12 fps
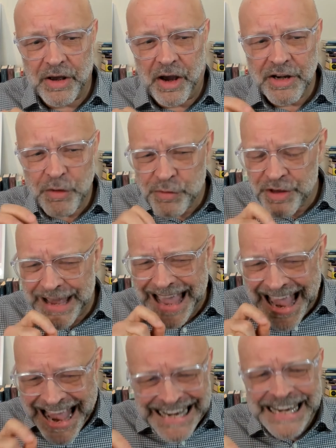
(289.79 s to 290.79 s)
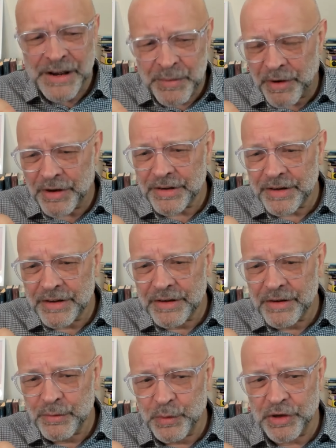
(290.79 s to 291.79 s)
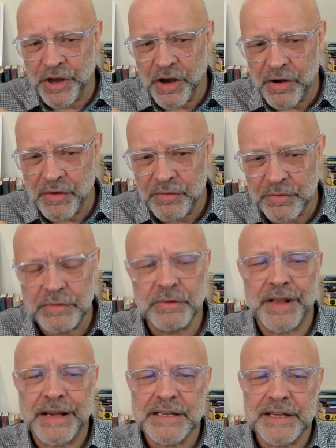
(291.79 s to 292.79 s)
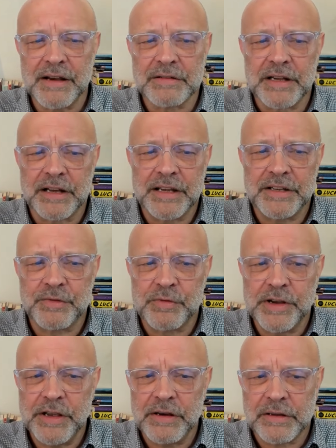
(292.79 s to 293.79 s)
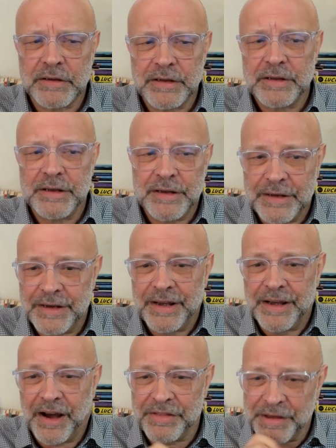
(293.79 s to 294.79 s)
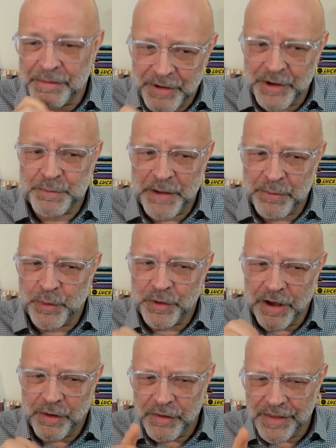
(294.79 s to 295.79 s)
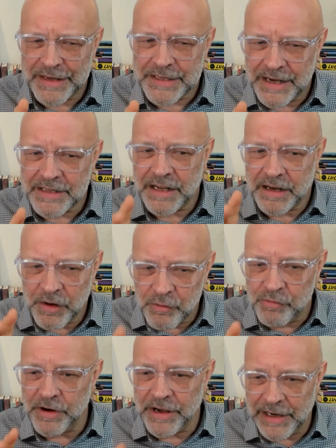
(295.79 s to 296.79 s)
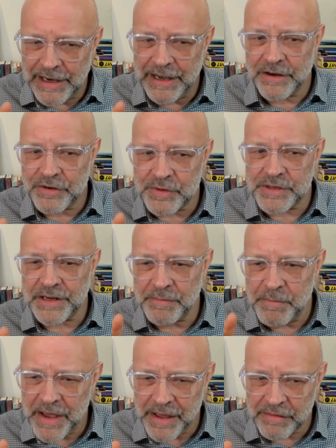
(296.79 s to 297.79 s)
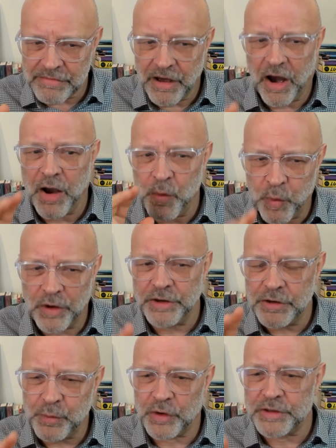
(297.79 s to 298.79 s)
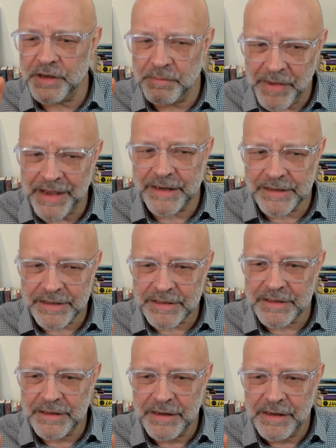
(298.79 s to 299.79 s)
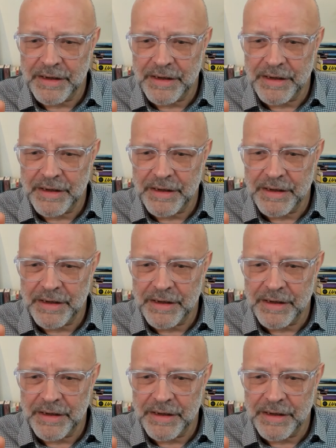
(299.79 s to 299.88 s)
I don't think anyone would go, "Oh, that sounds like it's real." I think most people would go, "Oh, that sounds like a really interesting myth. I wonder what it means."